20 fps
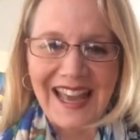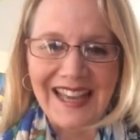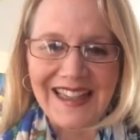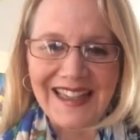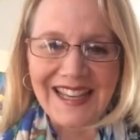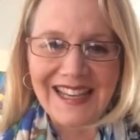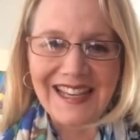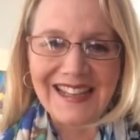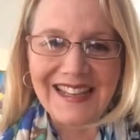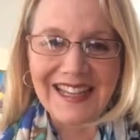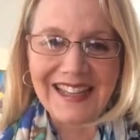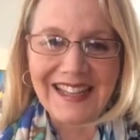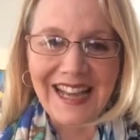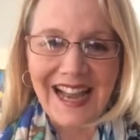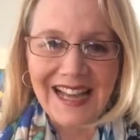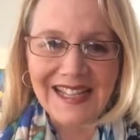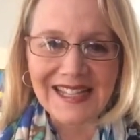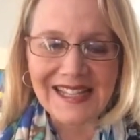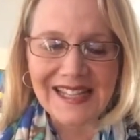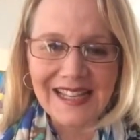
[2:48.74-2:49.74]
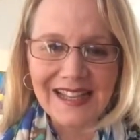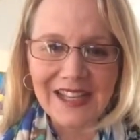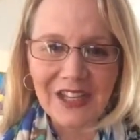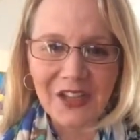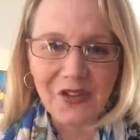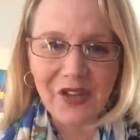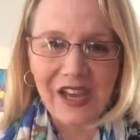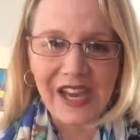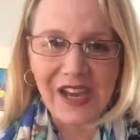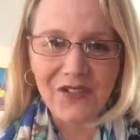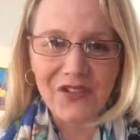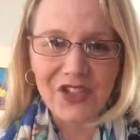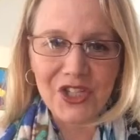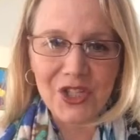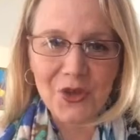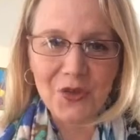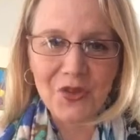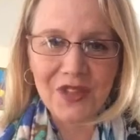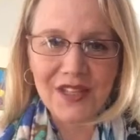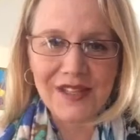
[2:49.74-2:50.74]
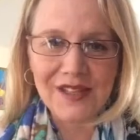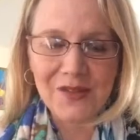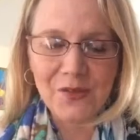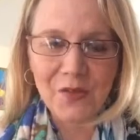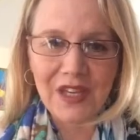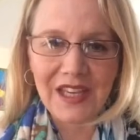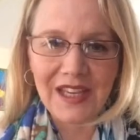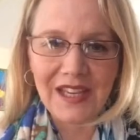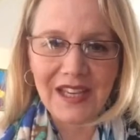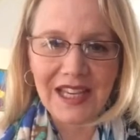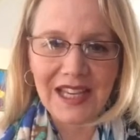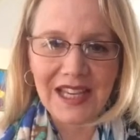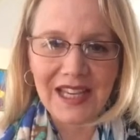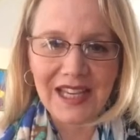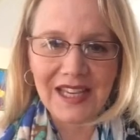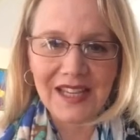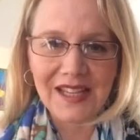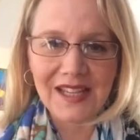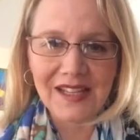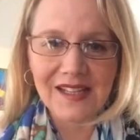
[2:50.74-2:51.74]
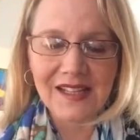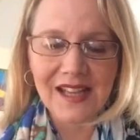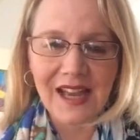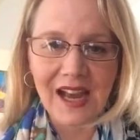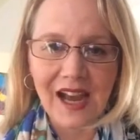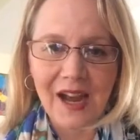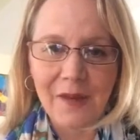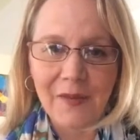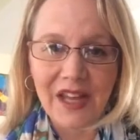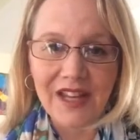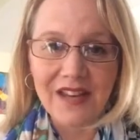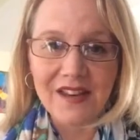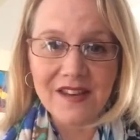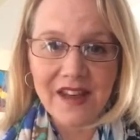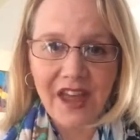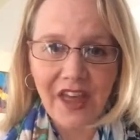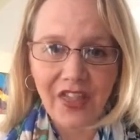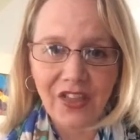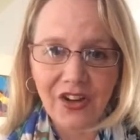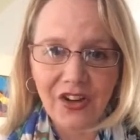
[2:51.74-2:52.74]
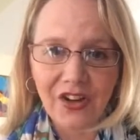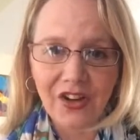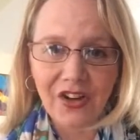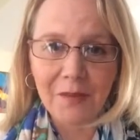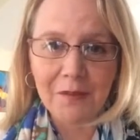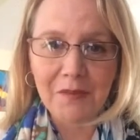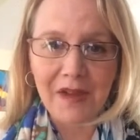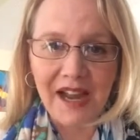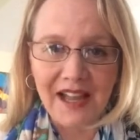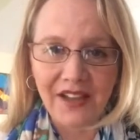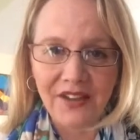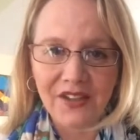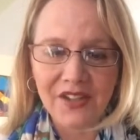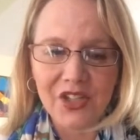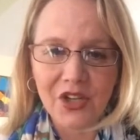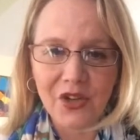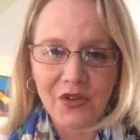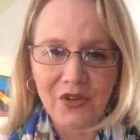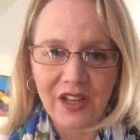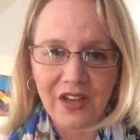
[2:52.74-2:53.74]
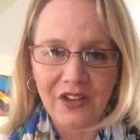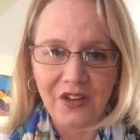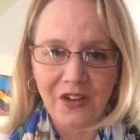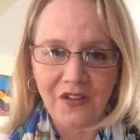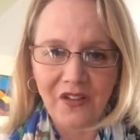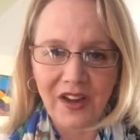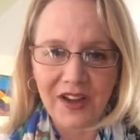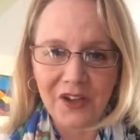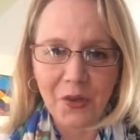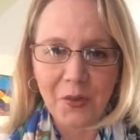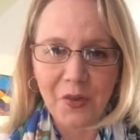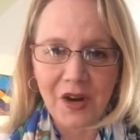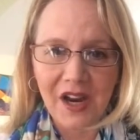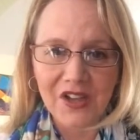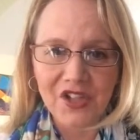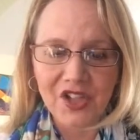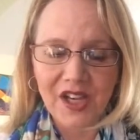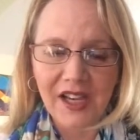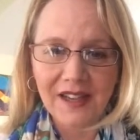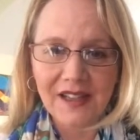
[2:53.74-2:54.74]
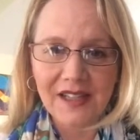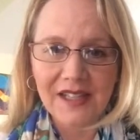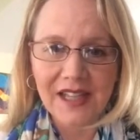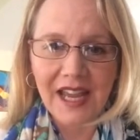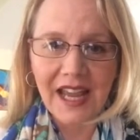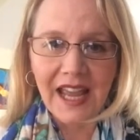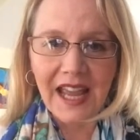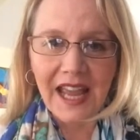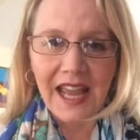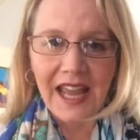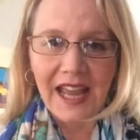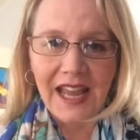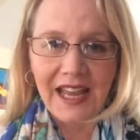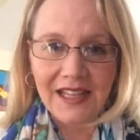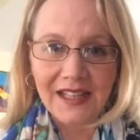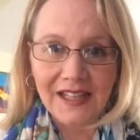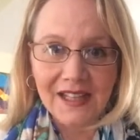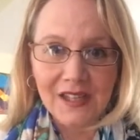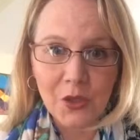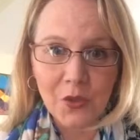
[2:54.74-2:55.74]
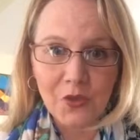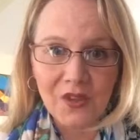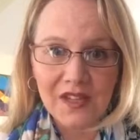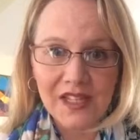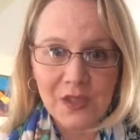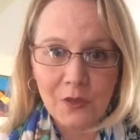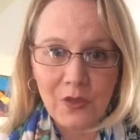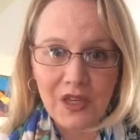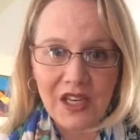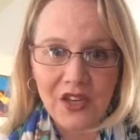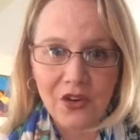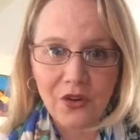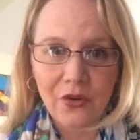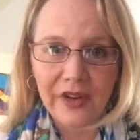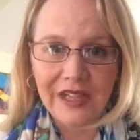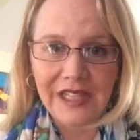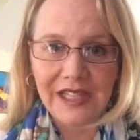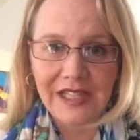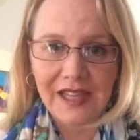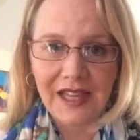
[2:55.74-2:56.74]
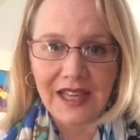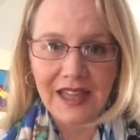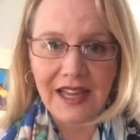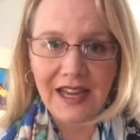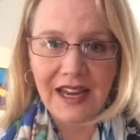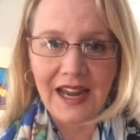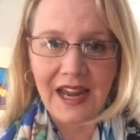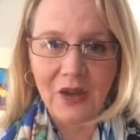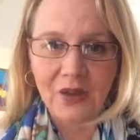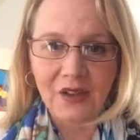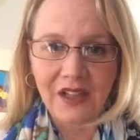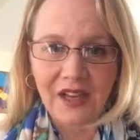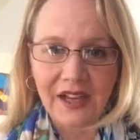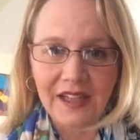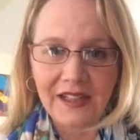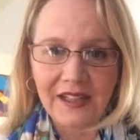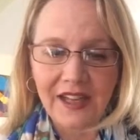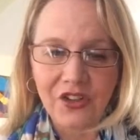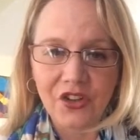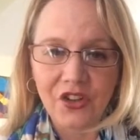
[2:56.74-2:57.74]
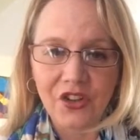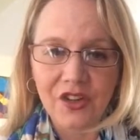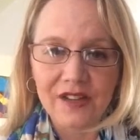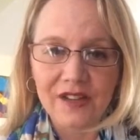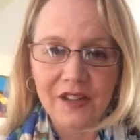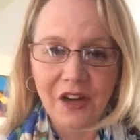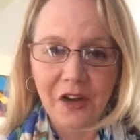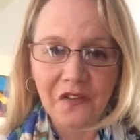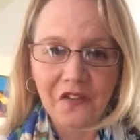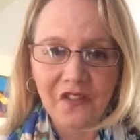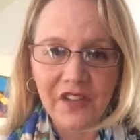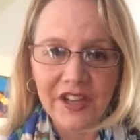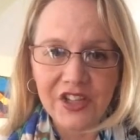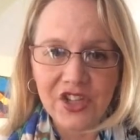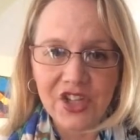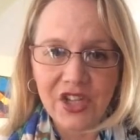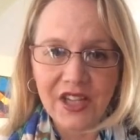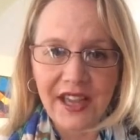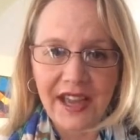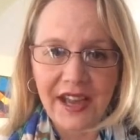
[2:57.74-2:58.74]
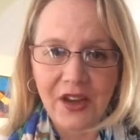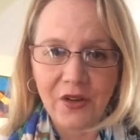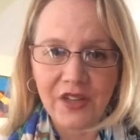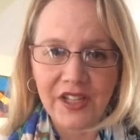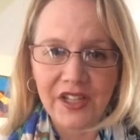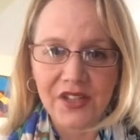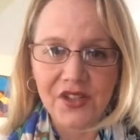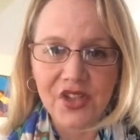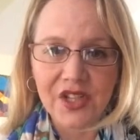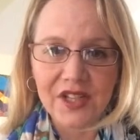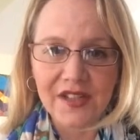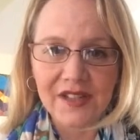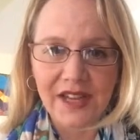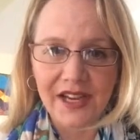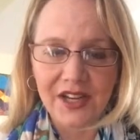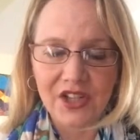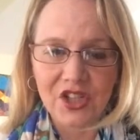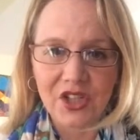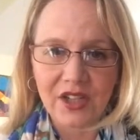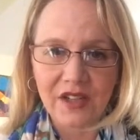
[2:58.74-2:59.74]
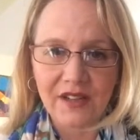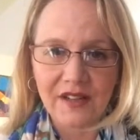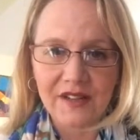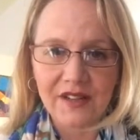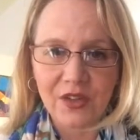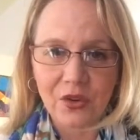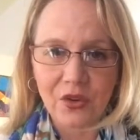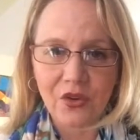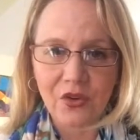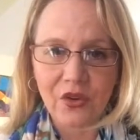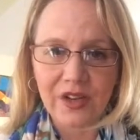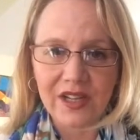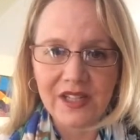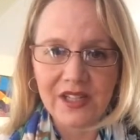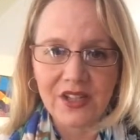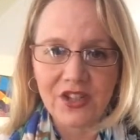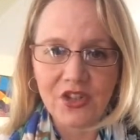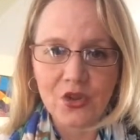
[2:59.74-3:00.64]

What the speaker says: and then the last thing that you'll have due this week is another milestone in your final project. And so this week you're going to take that outline and you're going to start fleshing out each section. So you're going to